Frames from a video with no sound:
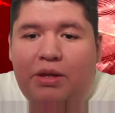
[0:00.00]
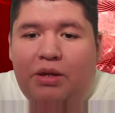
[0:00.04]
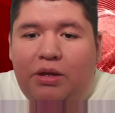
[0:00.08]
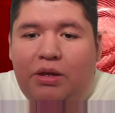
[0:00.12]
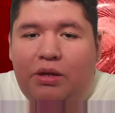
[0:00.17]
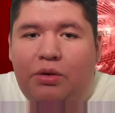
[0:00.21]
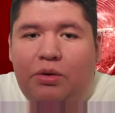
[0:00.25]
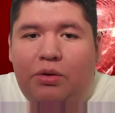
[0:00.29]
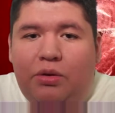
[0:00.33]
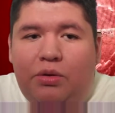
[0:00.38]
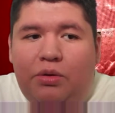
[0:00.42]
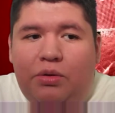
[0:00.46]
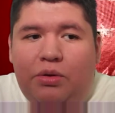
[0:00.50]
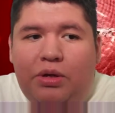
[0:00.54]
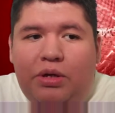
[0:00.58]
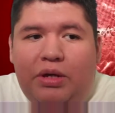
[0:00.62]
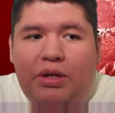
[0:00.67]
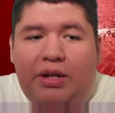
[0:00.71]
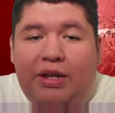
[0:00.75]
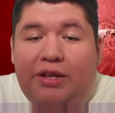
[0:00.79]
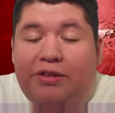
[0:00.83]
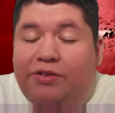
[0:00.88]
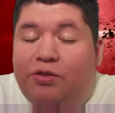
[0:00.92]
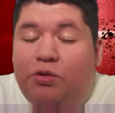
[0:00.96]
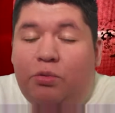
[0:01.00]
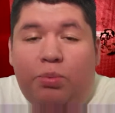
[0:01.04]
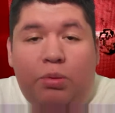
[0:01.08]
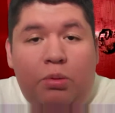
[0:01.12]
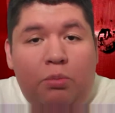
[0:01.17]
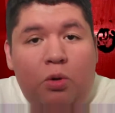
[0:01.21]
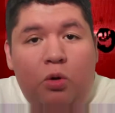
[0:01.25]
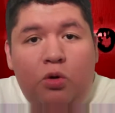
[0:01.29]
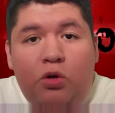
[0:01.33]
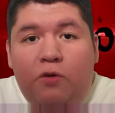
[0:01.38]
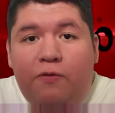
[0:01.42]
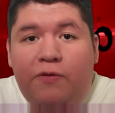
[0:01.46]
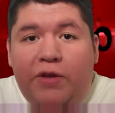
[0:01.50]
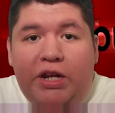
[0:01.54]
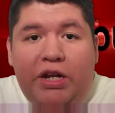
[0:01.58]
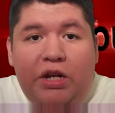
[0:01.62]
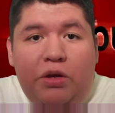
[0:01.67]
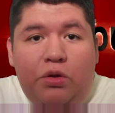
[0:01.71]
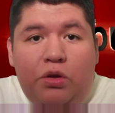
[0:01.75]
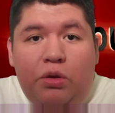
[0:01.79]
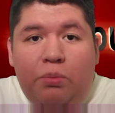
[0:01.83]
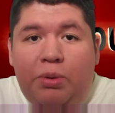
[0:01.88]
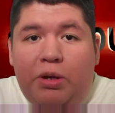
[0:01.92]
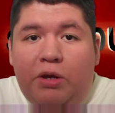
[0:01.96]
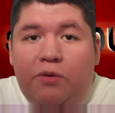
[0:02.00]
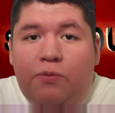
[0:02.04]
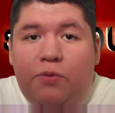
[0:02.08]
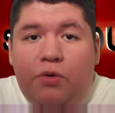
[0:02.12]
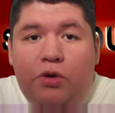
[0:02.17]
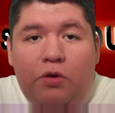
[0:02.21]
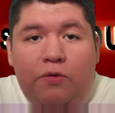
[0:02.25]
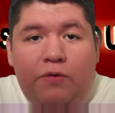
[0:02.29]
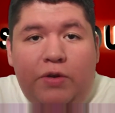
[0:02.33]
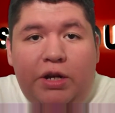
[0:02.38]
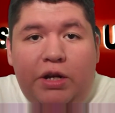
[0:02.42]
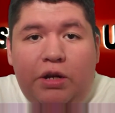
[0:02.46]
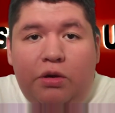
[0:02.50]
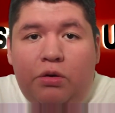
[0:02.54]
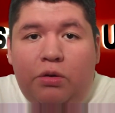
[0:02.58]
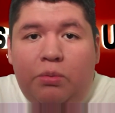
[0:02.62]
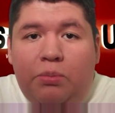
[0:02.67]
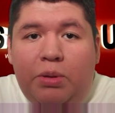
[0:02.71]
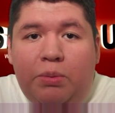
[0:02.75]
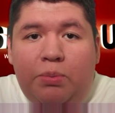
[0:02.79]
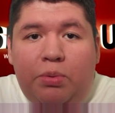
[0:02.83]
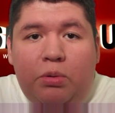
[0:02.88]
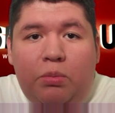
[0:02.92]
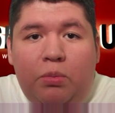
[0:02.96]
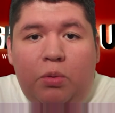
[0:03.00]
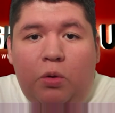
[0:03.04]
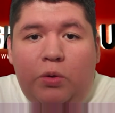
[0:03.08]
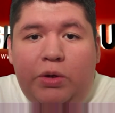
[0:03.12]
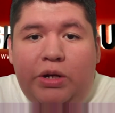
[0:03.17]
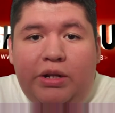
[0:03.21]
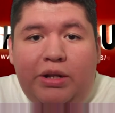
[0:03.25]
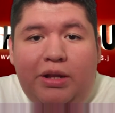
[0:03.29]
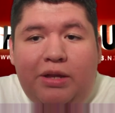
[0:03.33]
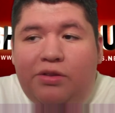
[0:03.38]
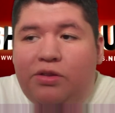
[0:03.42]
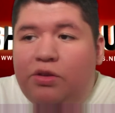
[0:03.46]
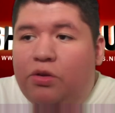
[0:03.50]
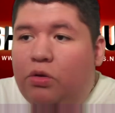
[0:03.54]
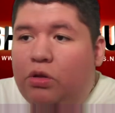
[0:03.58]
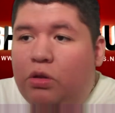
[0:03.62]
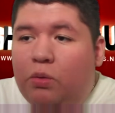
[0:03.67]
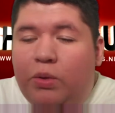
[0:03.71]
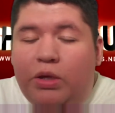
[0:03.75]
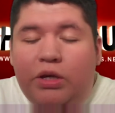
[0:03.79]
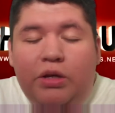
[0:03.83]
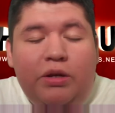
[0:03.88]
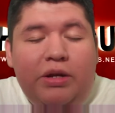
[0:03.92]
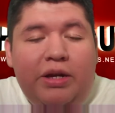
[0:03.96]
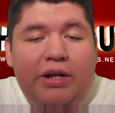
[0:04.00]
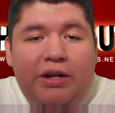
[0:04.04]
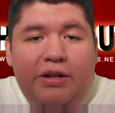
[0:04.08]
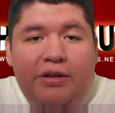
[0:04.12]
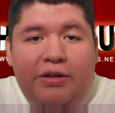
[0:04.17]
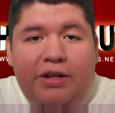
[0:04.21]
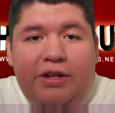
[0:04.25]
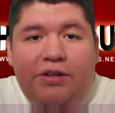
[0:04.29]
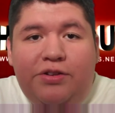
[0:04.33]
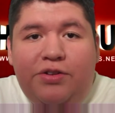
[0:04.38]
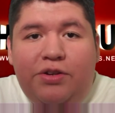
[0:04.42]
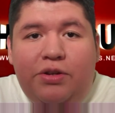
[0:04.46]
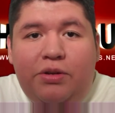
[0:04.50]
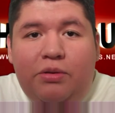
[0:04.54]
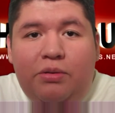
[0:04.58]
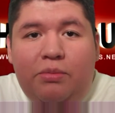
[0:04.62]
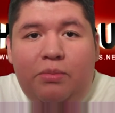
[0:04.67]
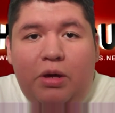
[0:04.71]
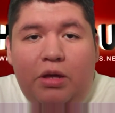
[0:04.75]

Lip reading: You know, unless you promote your video, you pay for your video to be promoted. That's the only way you get attention.